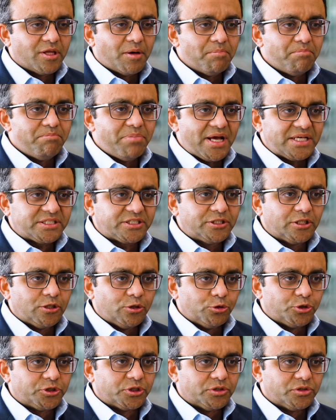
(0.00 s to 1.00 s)
the best
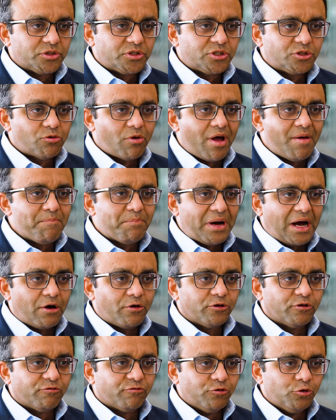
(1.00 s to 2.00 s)
solutions to
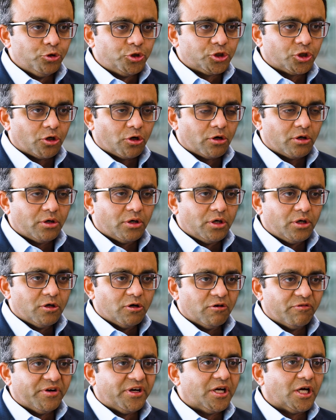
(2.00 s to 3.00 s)
empower the future
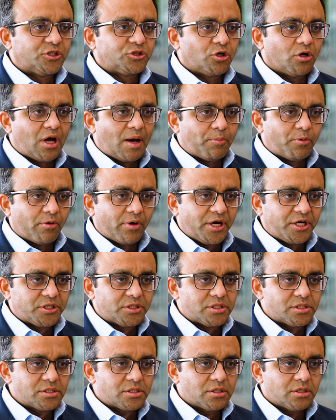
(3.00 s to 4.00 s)
of industrial
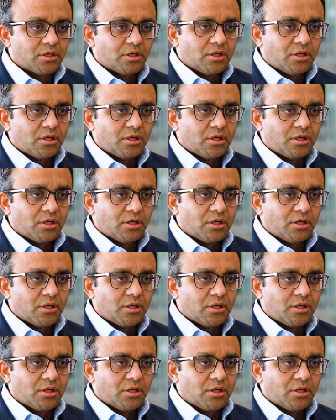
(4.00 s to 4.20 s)
operations.